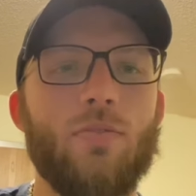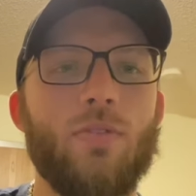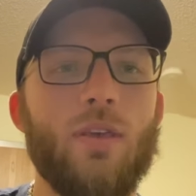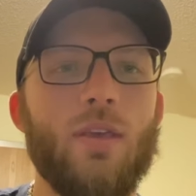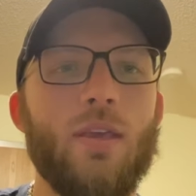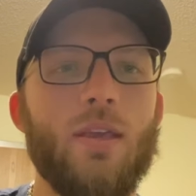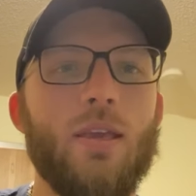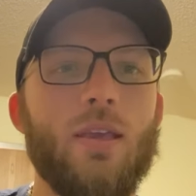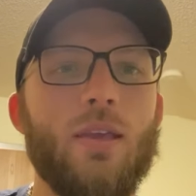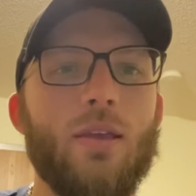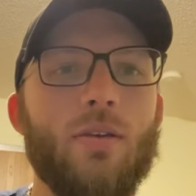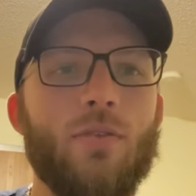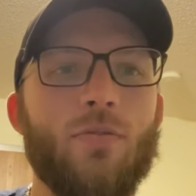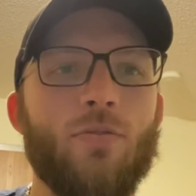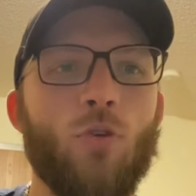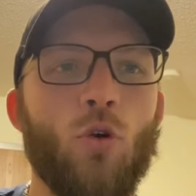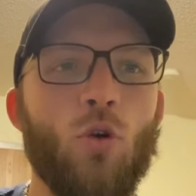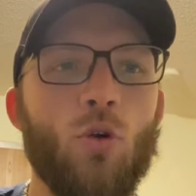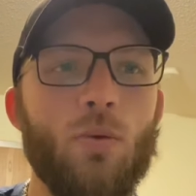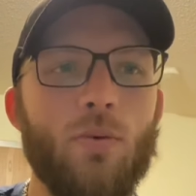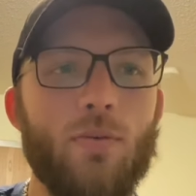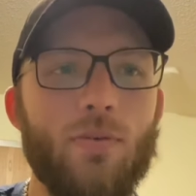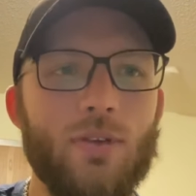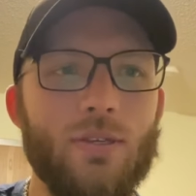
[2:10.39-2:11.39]
the
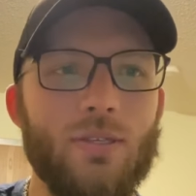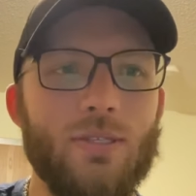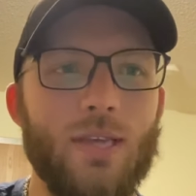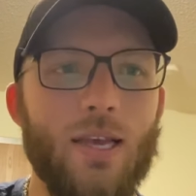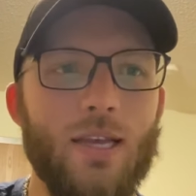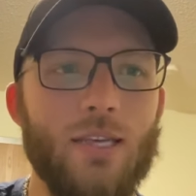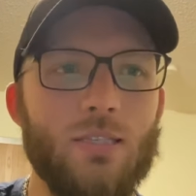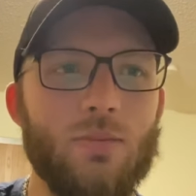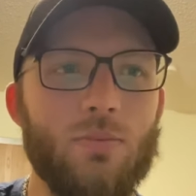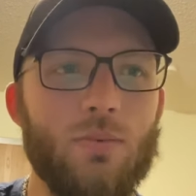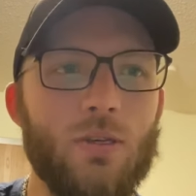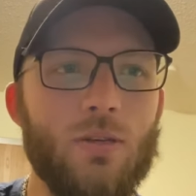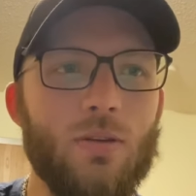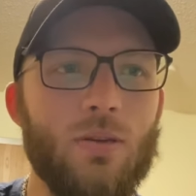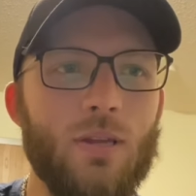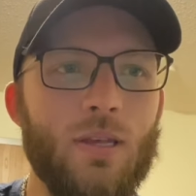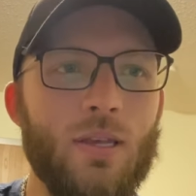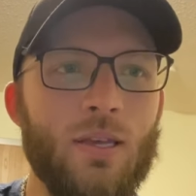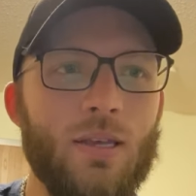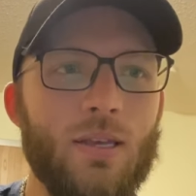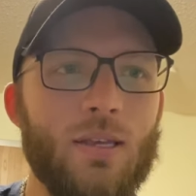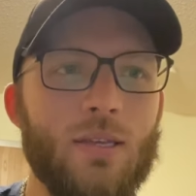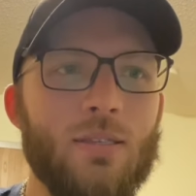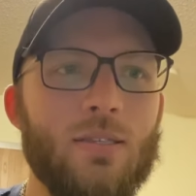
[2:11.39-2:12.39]
formative assessment
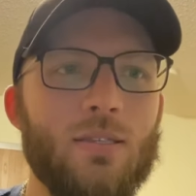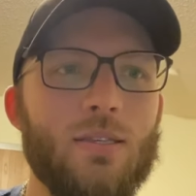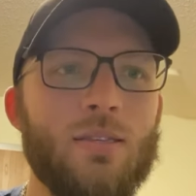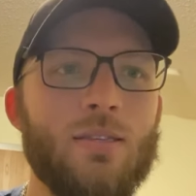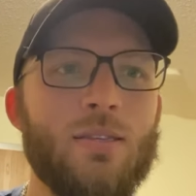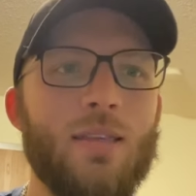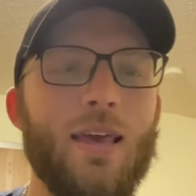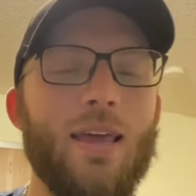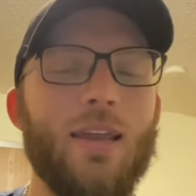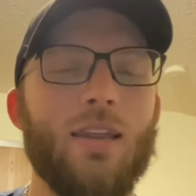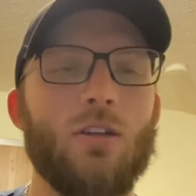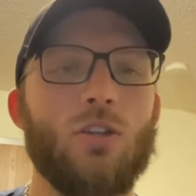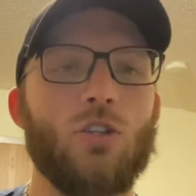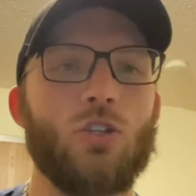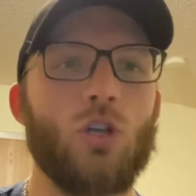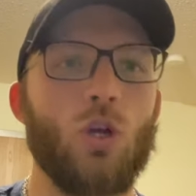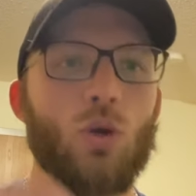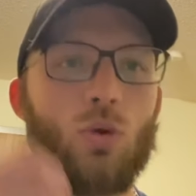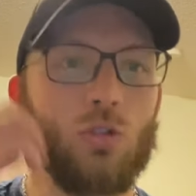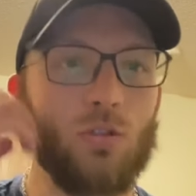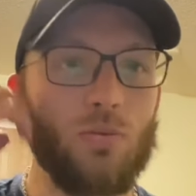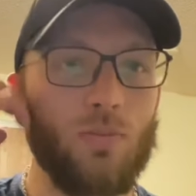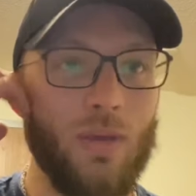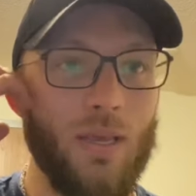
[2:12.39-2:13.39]
is that it
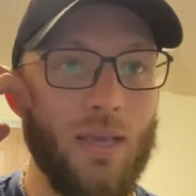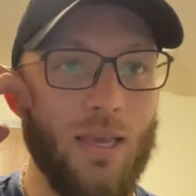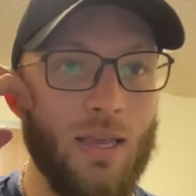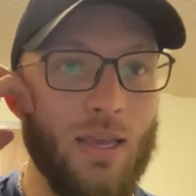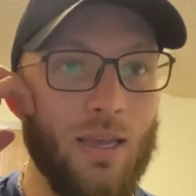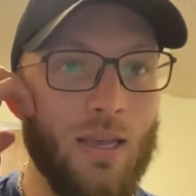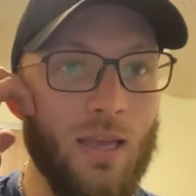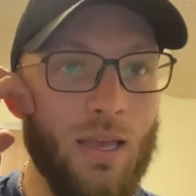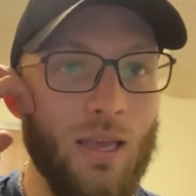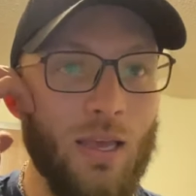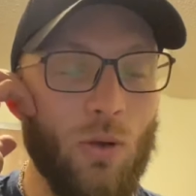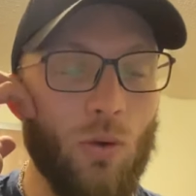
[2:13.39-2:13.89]
shows me